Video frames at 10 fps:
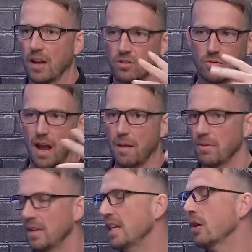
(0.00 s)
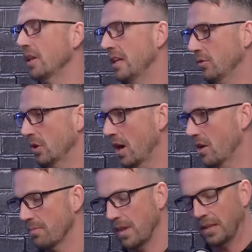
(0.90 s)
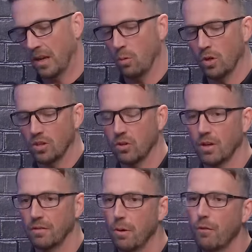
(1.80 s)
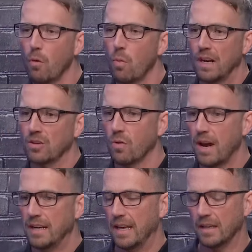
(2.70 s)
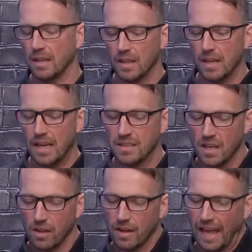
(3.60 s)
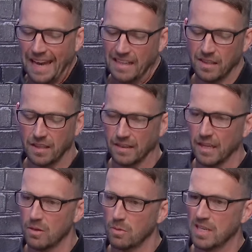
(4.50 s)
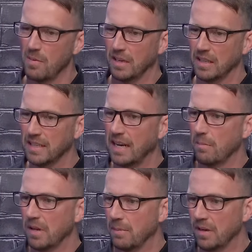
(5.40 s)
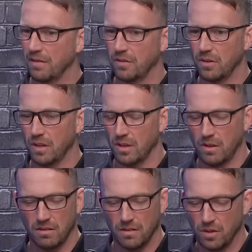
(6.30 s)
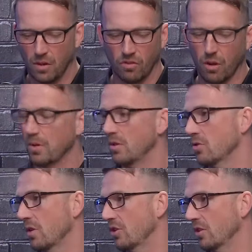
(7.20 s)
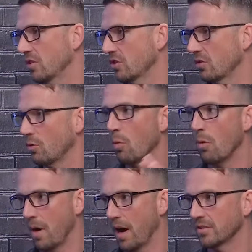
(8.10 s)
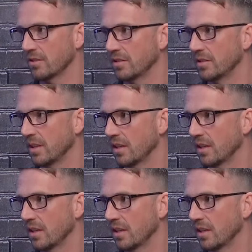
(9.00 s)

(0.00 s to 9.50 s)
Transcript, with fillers: I just eat on the go, and then I want to kind of perform well at training. Is there like anything that you would typically say to people if, you know, if you're not on top of your nutrition, you're just a normal person?